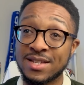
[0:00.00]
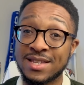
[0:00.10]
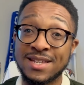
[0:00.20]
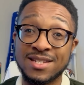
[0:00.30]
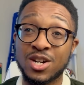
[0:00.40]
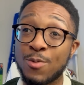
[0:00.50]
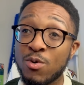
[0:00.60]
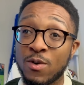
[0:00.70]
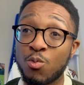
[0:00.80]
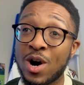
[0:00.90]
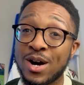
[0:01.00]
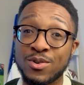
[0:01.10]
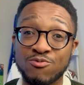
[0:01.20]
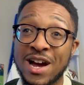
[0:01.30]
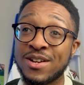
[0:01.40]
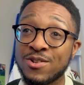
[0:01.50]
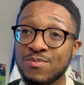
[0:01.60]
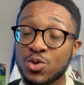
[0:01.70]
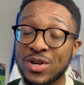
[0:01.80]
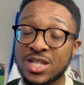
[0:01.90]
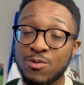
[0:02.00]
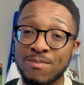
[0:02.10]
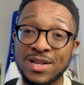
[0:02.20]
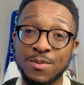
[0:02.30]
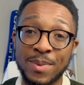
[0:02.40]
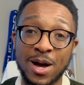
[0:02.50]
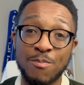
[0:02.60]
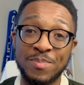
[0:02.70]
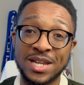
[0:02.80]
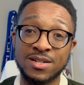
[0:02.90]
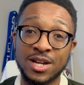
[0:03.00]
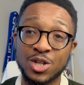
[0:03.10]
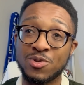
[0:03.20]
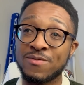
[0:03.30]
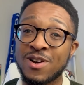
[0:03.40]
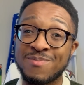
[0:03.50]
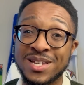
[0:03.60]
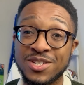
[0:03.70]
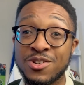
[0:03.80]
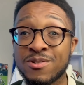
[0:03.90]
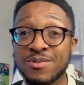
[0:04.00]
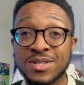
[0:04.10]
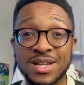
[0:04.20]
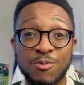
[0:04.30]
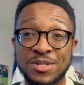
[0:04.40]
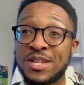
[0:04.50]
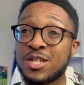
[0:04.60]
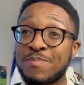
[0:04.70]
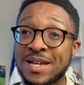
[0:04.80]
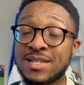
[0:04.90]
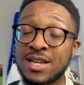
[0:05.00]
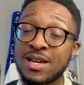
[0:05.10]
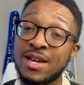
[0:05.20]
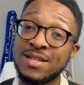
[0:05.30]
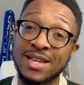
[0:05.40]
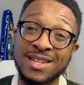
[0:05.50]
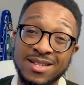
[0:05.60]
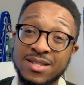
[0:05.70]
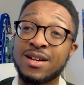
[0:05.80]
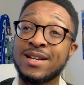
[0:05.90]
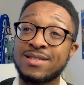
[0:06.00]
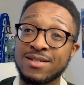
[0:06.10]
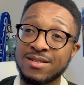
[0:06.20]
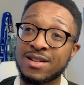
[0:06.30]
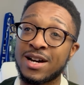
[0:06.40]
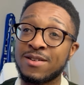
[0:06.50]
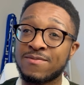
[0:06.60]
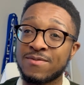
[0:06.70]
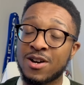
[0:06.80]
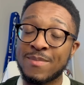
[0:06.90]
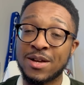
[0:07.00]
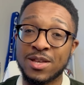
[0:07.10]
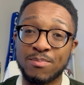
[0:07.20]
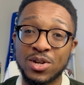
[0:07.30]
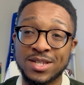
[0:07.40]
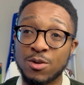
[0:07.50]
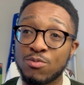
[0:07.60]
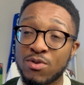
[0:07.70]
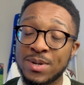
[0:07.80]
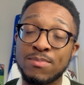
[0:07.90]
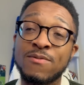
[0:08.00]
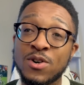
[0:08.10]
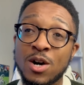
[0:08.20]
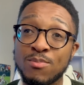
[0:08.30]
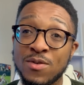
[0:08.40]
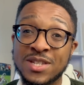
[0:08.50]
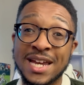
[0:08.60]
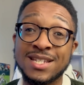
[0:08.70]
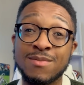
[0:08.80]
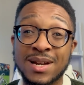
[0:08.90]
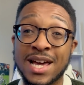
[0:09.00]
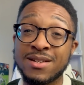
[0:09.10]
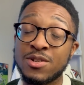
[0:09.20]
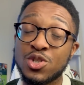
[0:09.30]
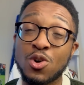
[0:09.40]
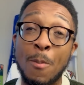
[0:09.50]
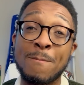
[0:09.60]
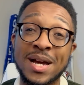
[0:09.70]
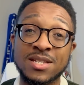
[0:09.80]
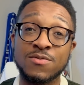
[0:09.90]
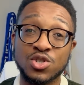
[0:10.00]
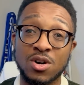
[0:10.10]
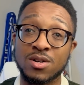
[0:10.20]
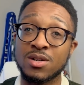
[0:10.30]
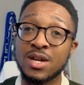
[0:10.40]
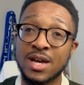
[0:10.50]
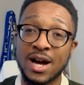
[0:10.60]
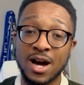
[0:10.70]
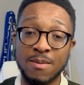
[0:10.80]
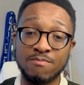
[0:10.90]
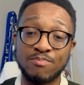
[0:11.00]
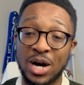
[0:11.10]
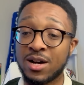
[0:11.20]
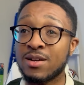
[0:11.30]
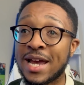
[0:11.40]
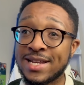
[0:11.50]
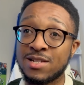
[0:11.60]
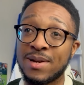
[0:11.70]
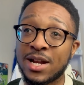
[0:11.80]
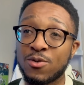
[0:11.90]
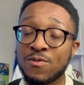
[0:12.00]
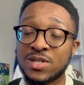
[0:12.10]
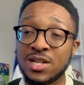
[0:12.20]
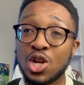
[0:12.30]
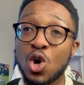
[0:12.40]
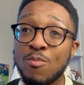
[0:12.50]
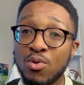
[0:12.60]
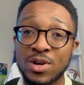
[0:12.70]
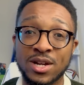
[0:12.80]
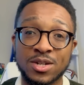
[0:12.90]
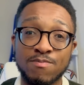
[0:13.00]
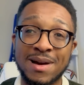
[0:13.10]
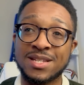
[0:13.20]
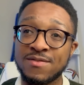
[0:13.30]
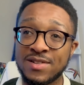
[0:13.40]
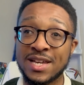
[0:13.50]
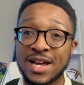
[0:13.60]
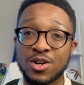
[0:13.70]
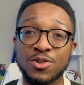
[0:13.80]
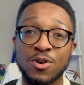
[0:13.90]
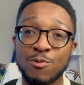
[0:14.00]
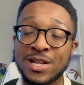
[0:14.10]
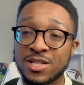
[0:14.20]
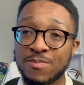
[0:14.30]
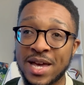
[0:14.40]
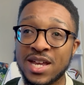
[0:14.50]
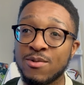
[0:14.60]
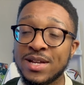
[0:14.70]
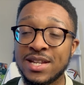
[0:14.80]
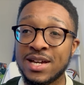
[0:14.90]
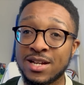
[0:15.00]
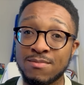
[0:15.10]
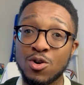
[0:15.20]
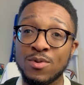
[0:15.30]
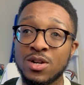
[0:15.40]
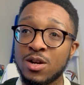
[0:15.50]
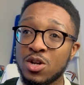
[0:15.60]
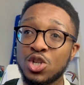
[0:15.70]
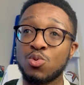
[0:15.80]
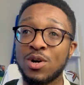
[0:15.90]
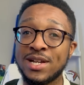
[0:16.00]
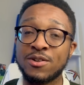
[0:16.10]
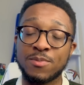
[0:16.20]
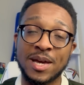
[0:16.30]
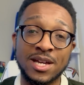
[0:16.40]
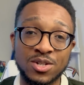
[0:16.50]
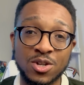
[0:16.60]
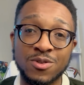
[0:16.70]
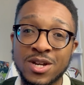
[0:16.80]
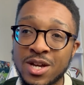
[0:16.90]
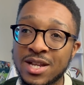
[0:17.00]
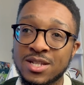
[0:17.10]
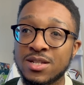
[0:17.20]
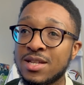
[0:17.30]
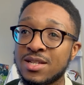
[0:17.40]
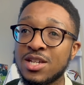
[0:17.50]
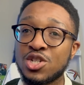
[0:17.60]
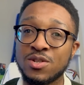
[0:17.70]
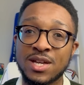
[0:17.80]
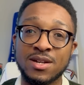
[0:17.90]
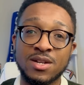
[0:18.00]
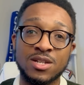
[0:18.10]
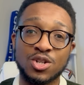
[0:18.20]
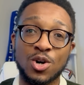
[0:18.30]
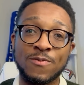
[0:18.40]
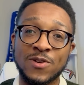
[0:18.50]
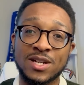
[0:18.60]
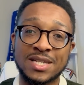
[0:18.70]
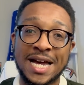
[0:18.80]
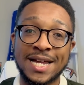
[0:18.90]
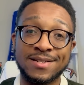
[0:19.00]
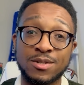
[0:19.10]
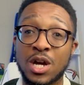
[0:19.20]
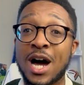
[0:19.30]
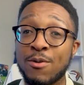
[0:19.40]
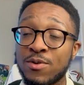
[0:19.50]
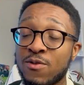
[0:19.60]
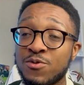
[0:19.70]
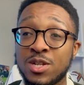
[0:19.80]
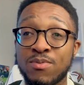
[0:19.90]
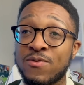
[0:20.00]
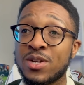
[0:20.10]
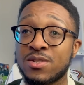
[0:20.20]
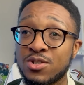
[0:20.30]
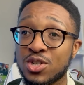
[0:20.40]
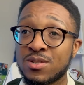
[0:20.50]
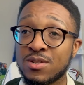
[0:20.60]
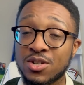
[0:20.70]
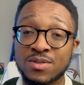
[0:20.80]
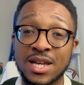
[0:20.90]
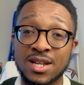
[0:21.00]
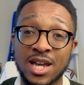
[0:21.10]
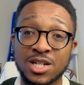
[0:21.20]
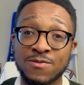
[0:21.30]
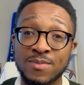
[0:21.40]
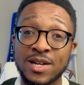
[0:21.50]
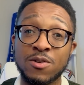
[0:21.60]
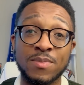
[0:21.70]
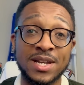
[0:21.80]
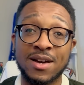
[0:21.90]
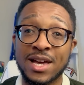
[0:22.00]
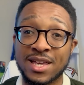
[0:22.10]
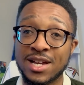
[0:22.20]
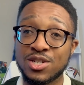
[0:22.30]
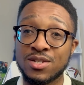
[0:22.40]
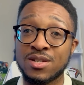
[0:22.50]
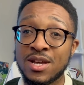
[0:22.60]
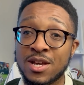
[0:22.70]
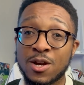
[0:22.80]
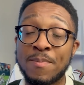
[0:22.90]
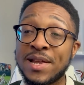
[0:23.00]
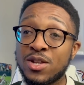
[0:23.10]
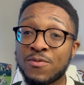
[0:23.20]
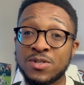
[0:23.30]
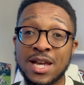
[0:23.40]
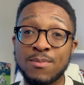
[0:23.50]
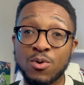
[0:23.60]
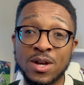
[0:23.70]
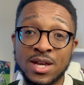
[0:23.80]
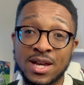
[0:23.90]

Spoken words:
They did come with a wild, random £21 million bid, 25 million euros. Wasn't expecting it. Then it started to kind of come out that Pulisic would probably prefer a move to AC Milan, which is not a massive shock. But AC Milan are obviously lowballing us massively and are not willing to pay anywhere near at the moment to what Lyon are paying. So there's an issue there. It's a conflict. And I would have obviously preferred to just, take the cash from Lyon, but now that cash is completely off the table.